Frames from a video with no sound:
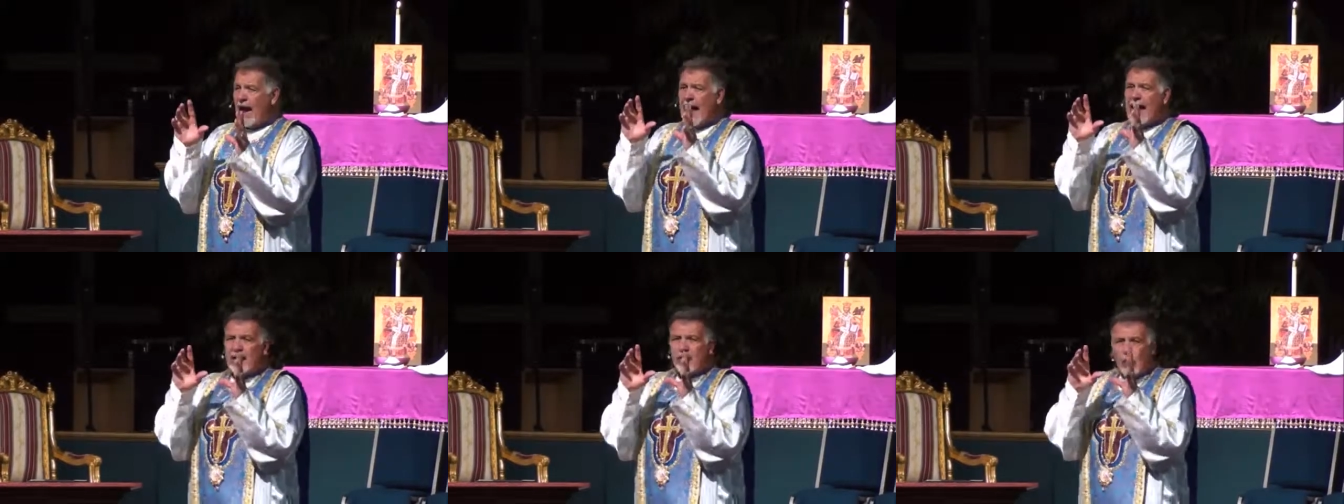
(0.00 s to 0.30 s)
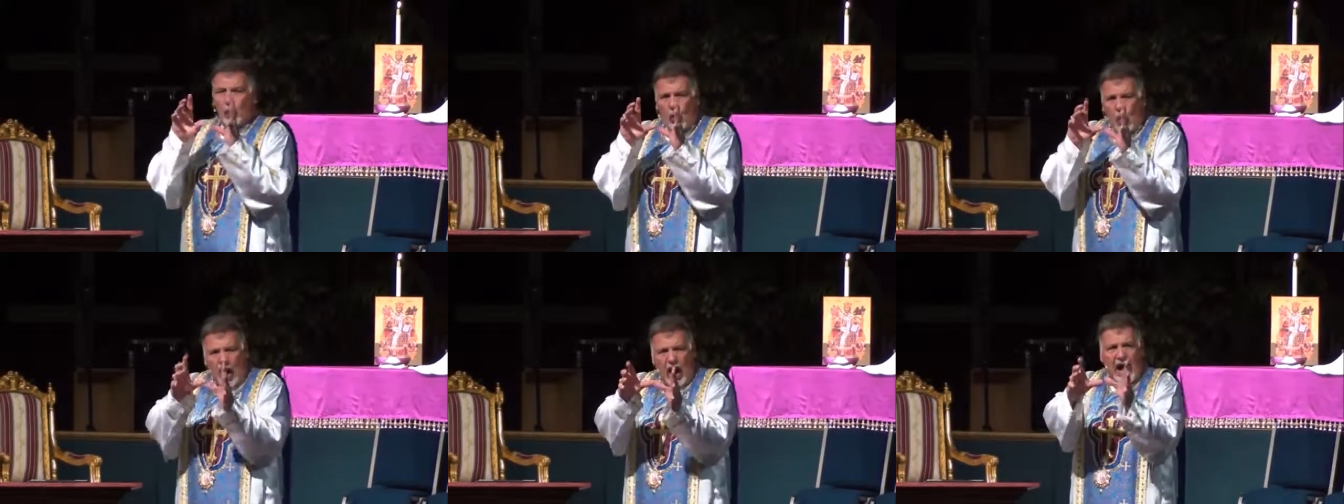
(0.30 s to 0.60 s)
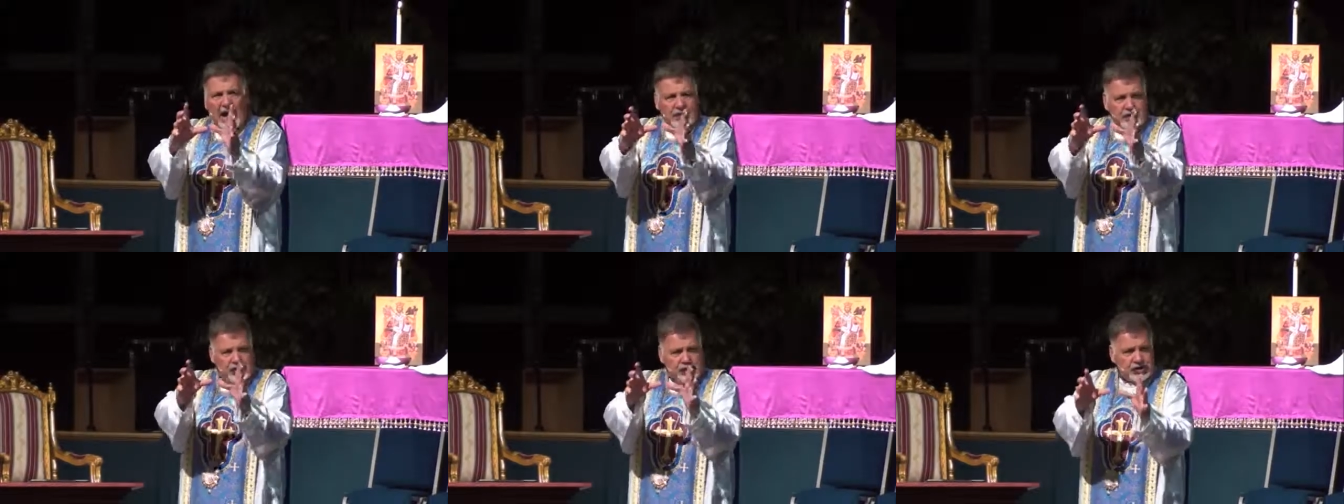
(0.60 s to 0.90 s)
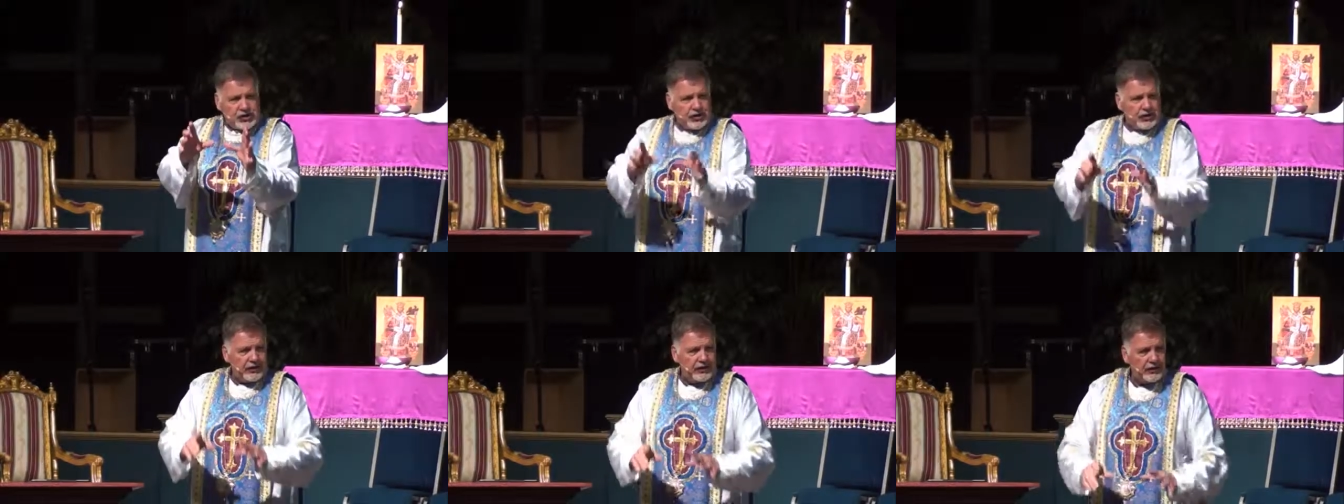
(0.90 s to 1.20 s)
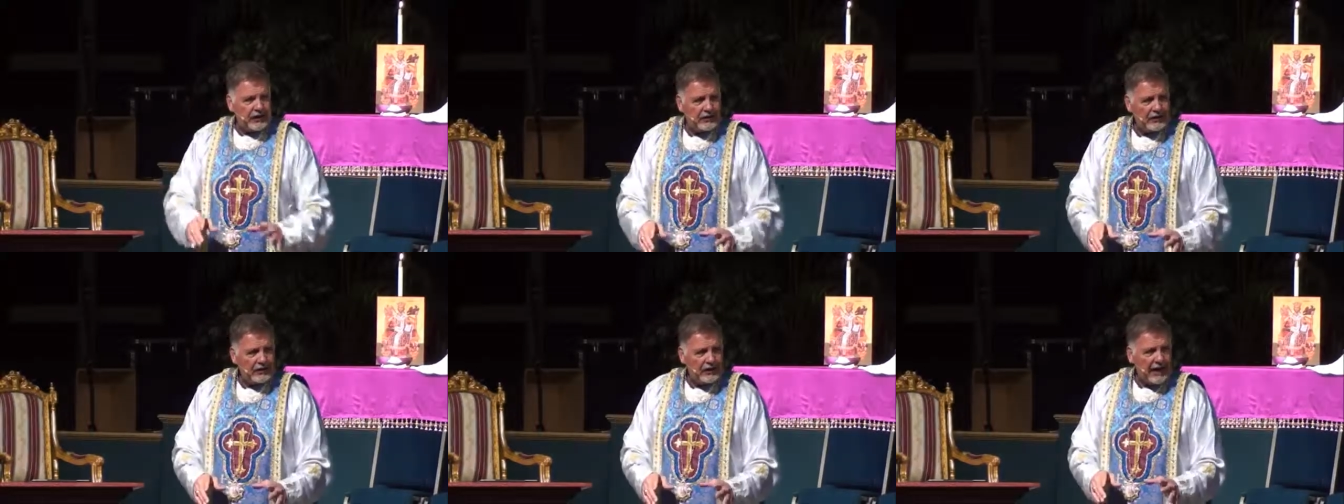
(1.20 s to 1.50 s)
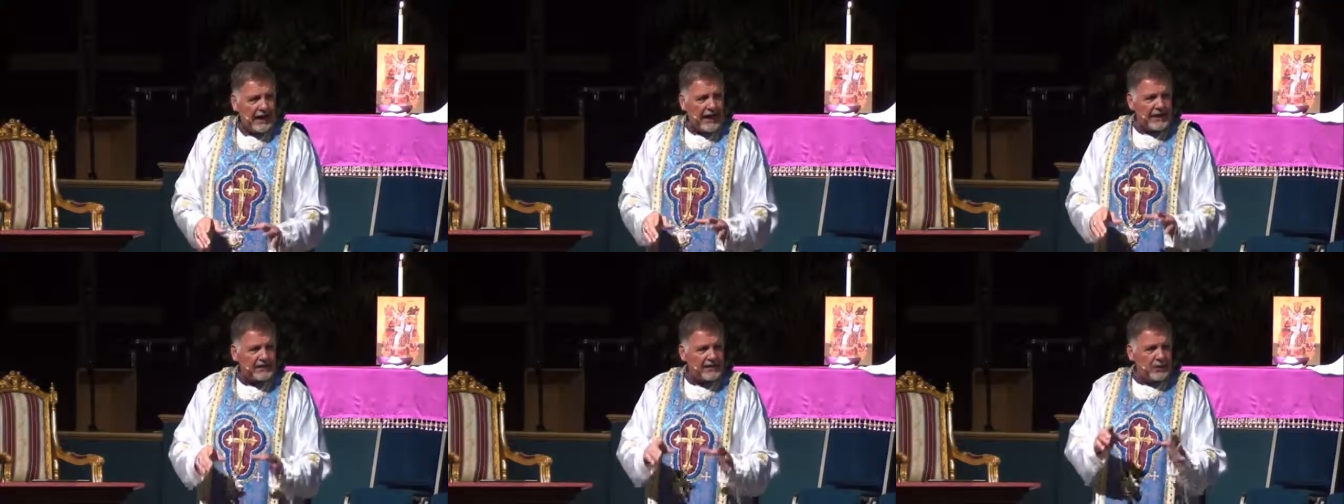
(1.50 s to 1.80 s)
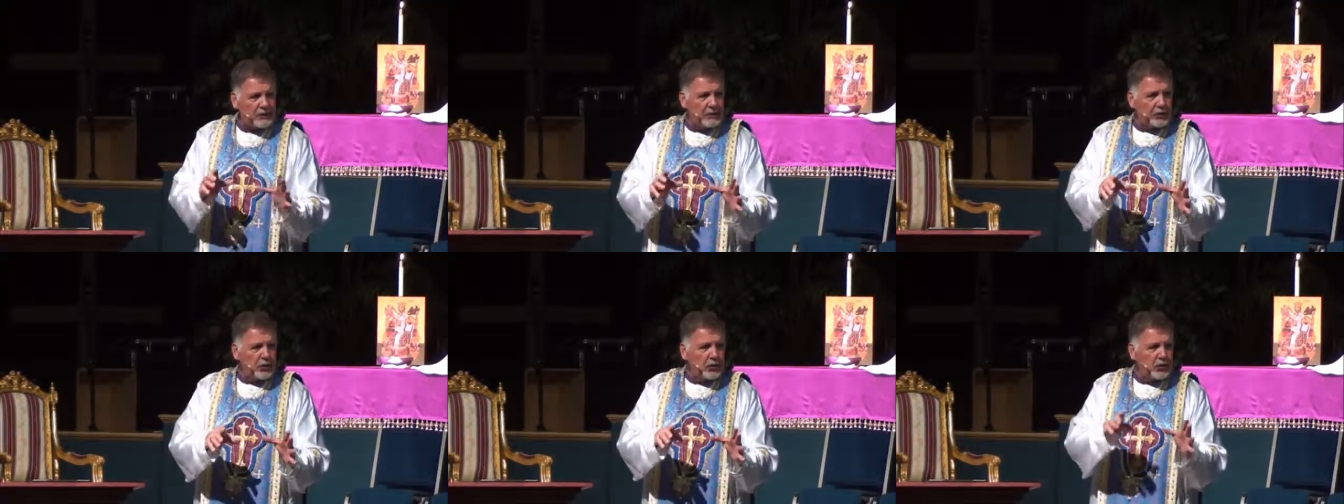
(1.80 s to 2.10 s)
and wash at
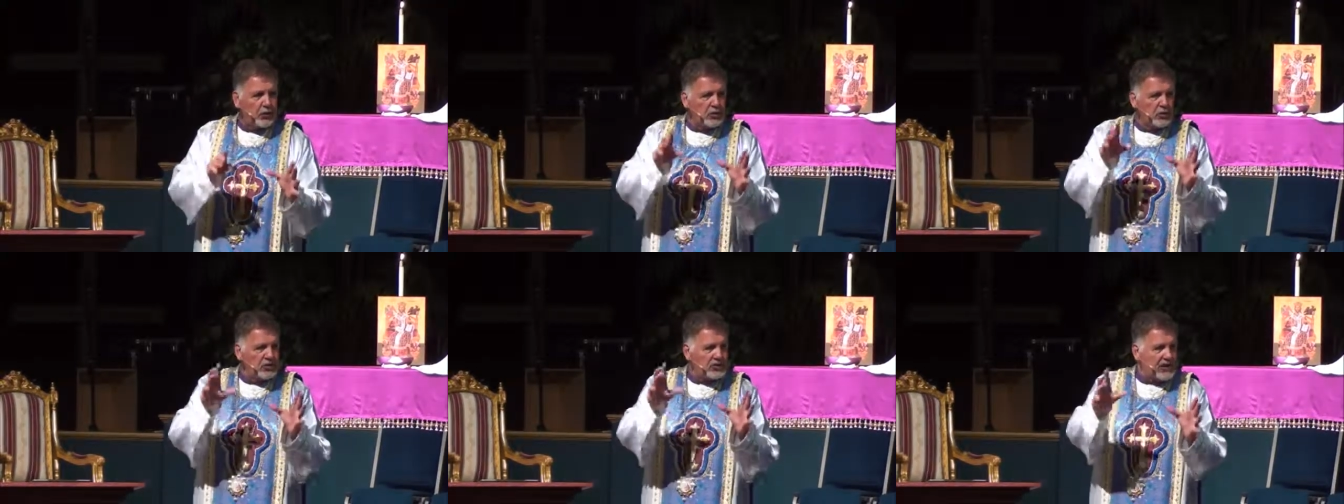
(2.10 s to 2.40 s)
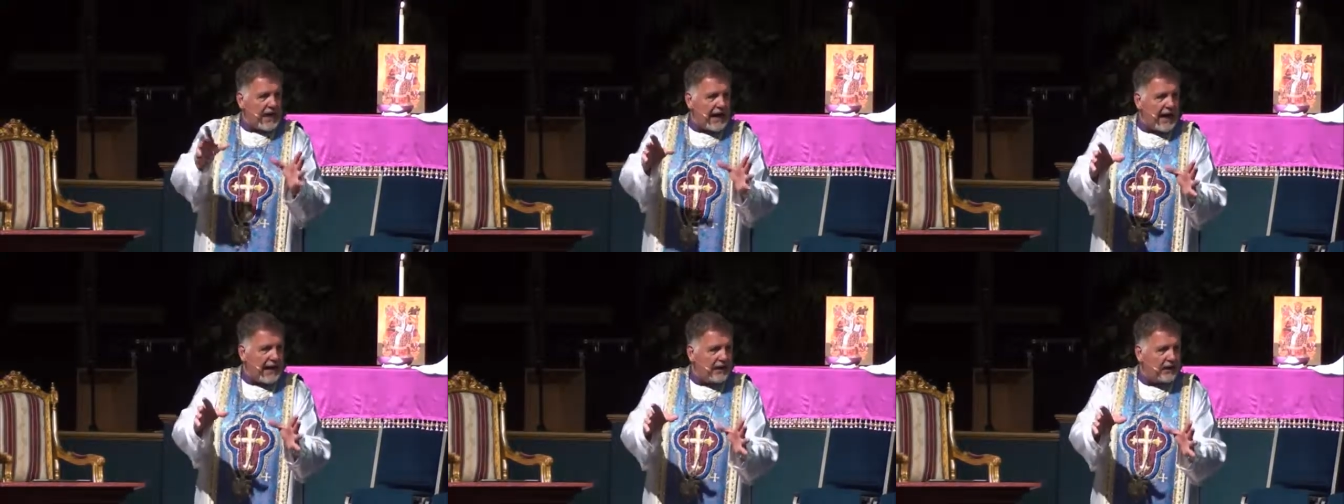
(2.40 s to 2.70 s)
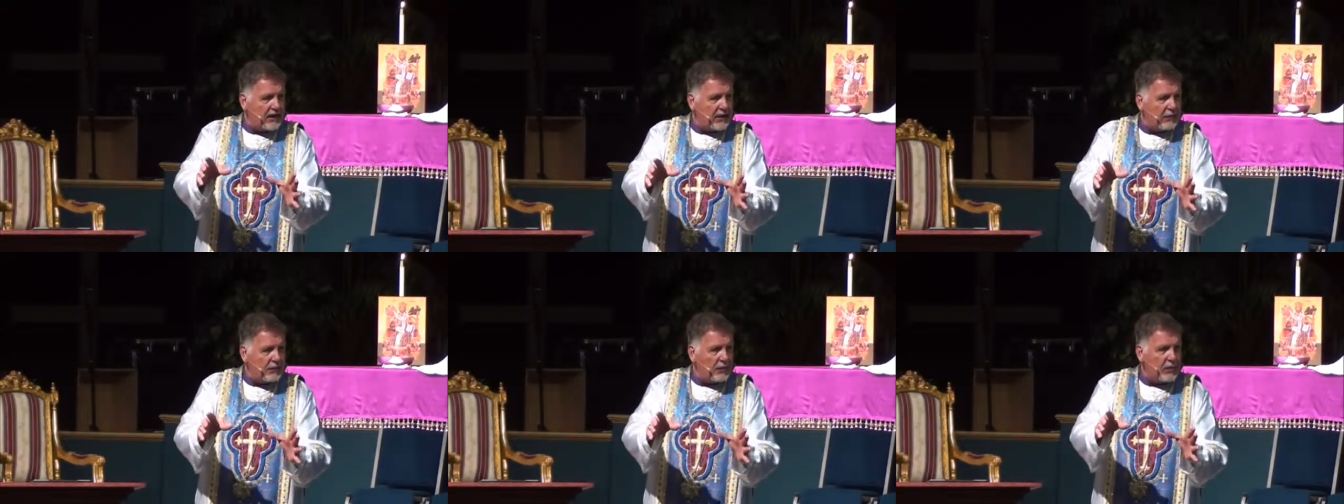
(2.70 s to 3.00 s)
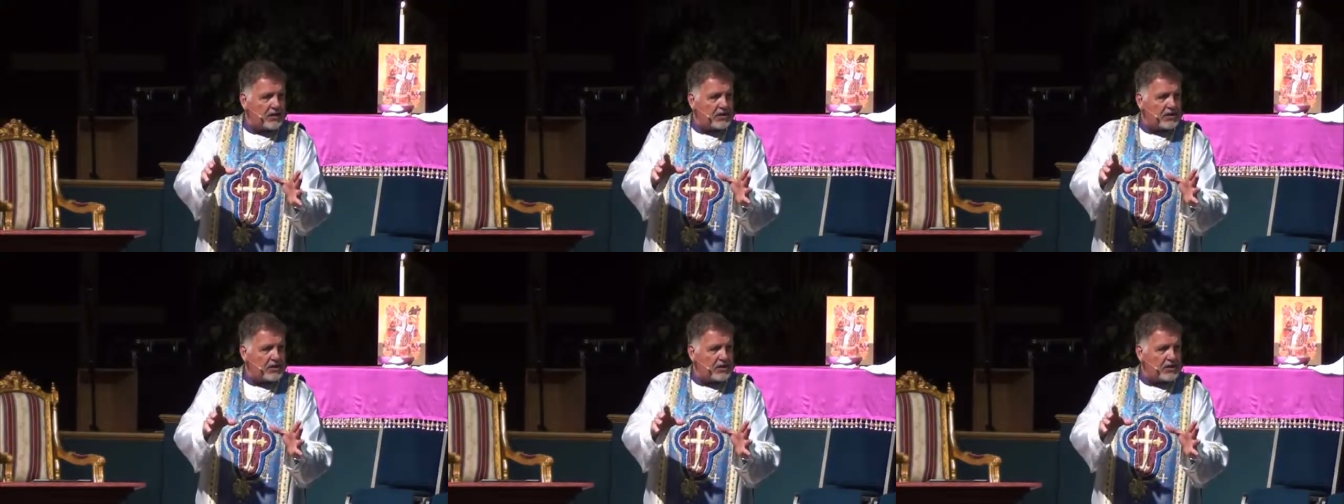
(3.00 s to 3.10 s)
the pool Siloam,